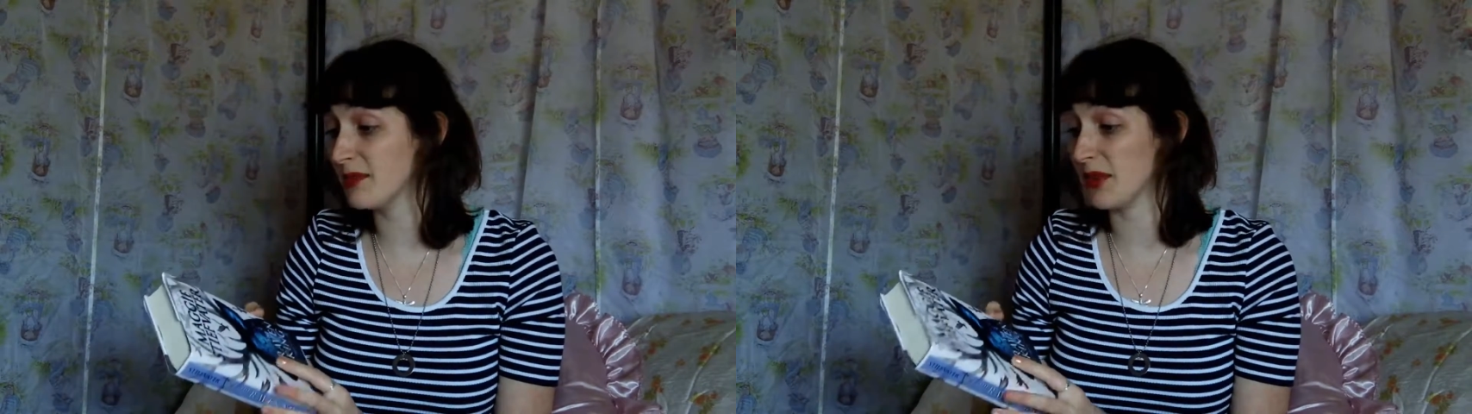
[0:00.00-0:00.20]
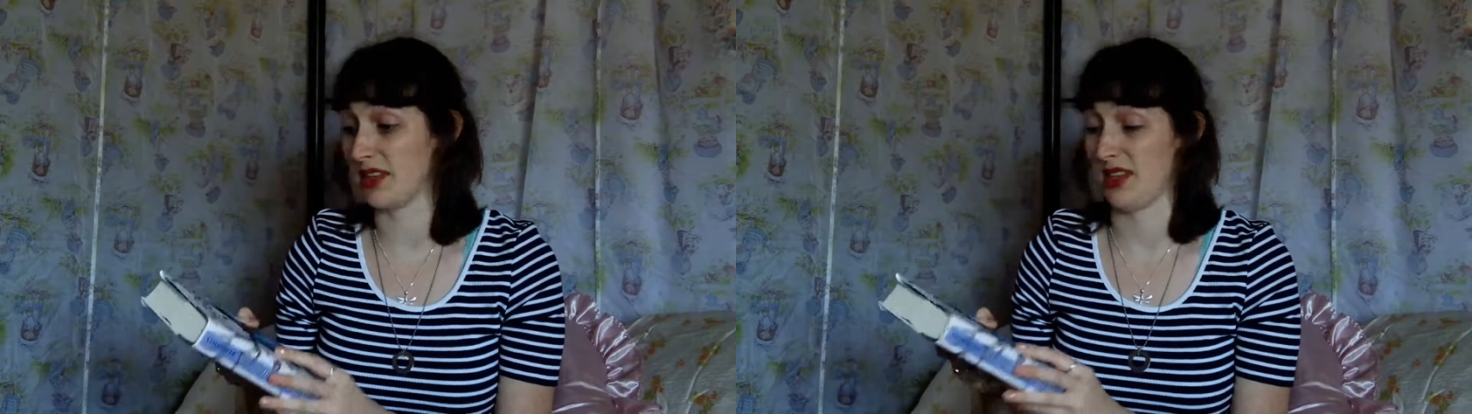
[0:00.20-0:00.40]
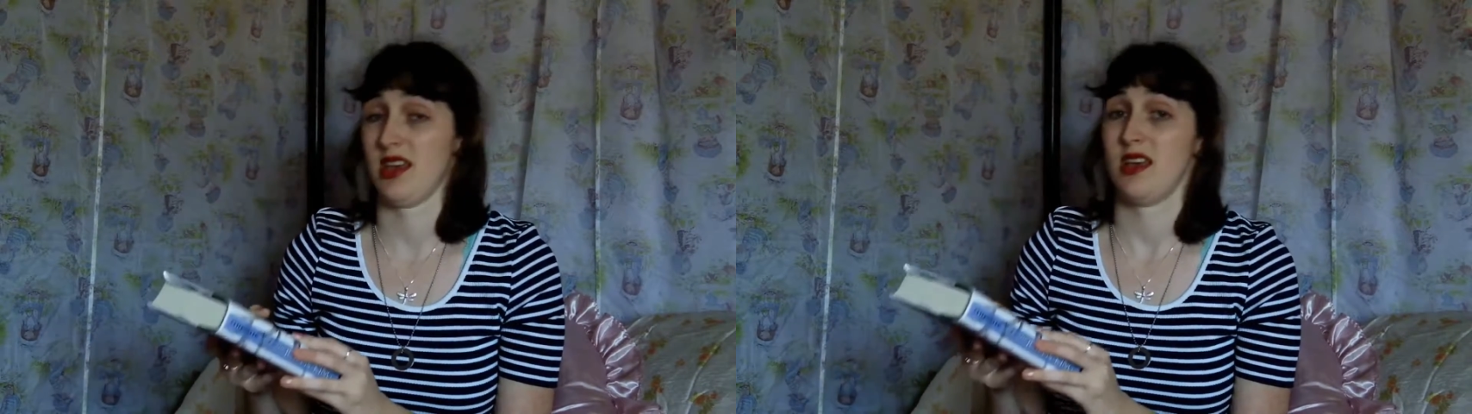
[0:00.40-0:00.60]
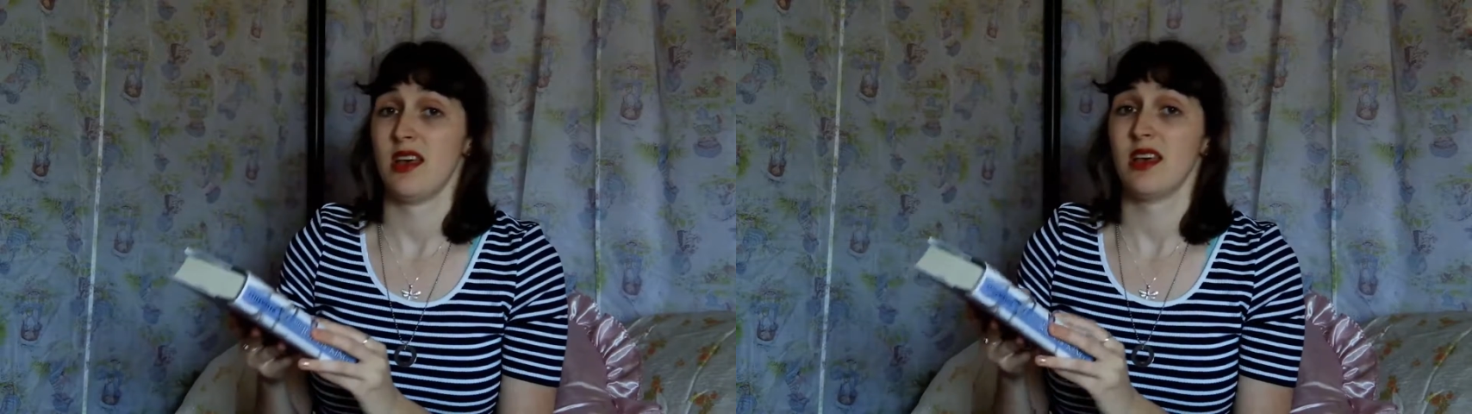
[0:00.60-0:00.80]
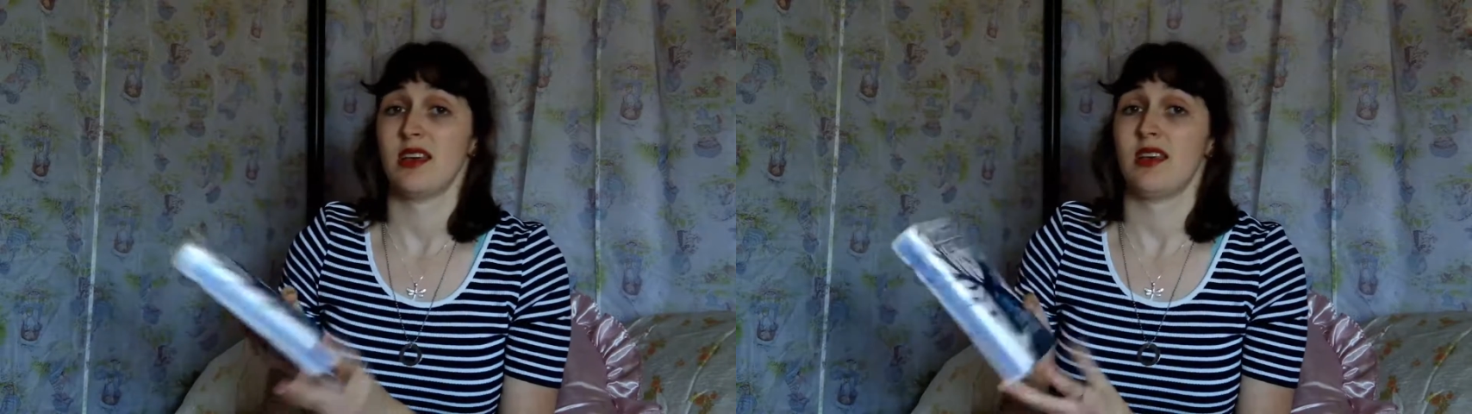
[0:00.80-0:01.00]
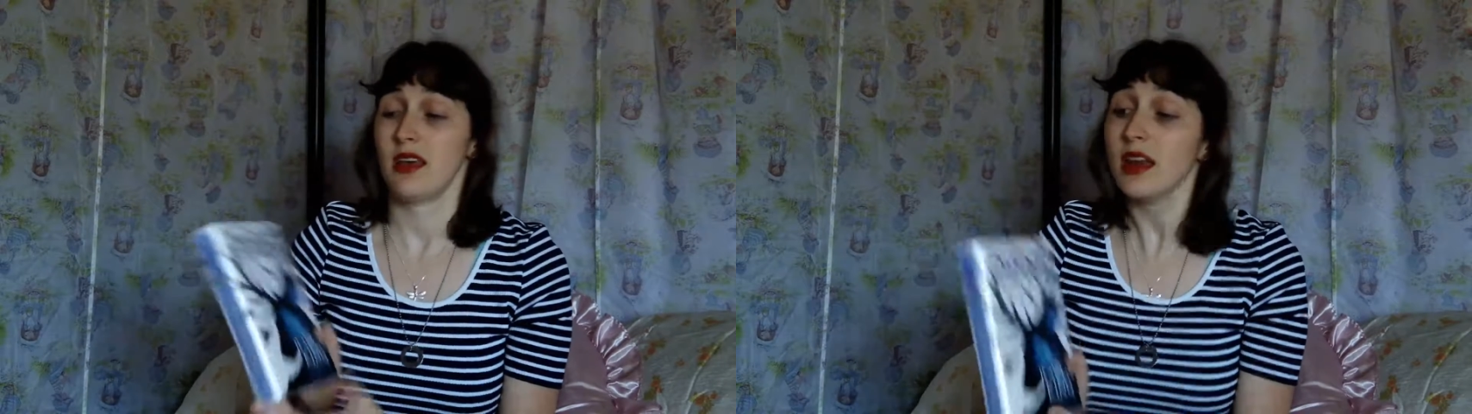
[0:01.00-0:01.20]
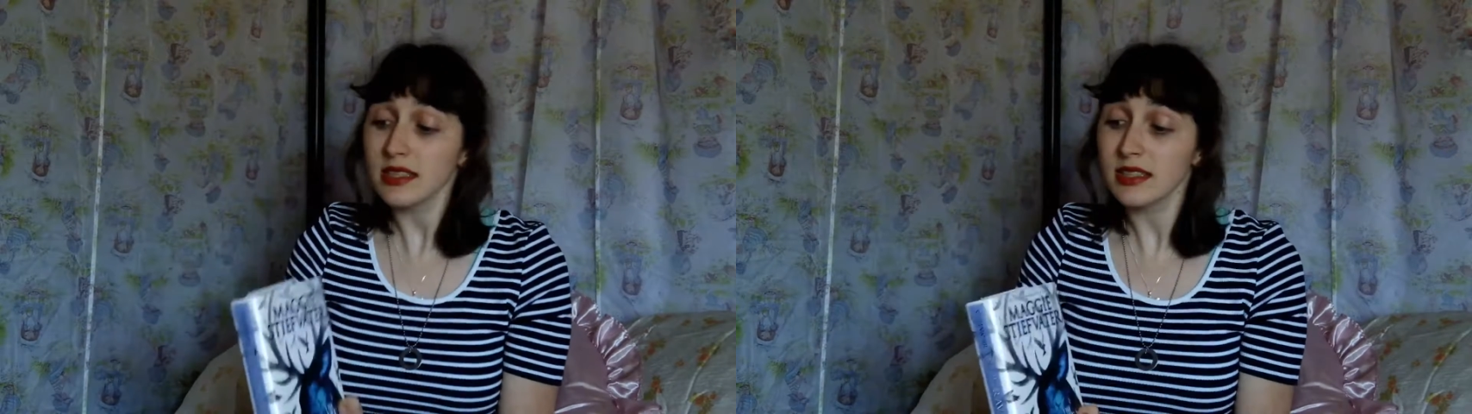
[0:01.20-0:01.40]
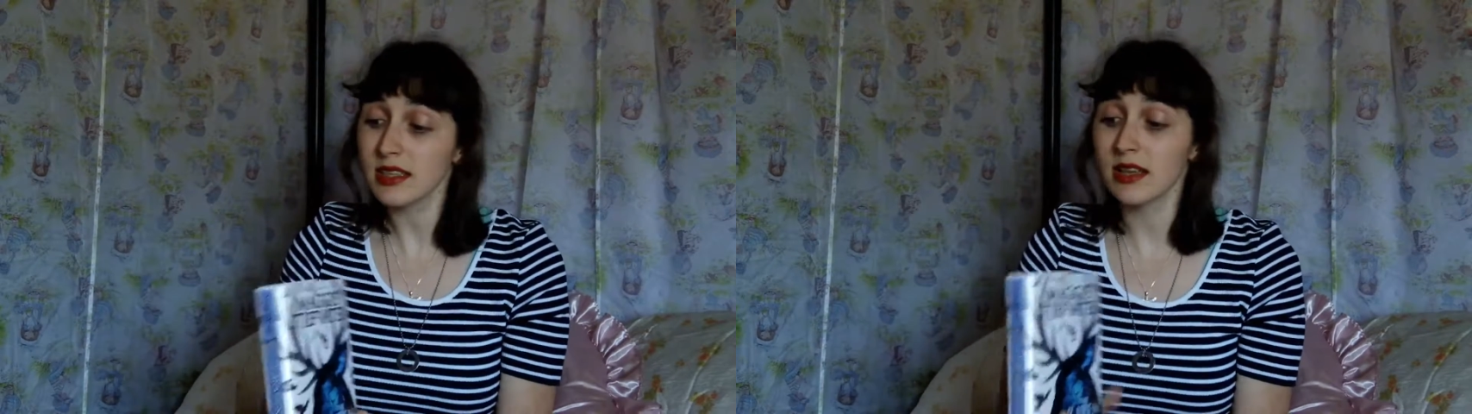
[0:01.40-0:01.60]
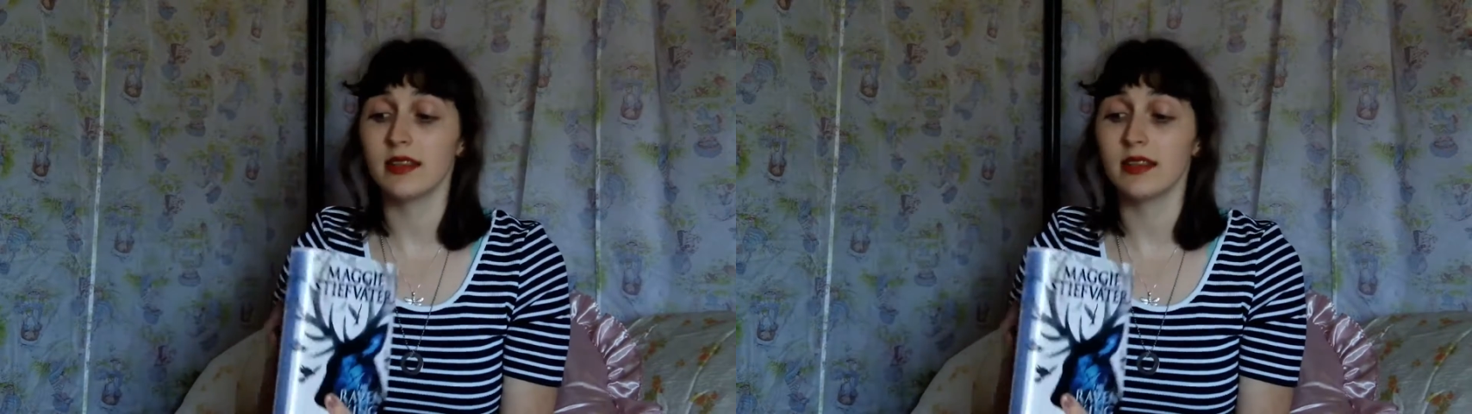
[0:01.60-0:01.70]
But yes,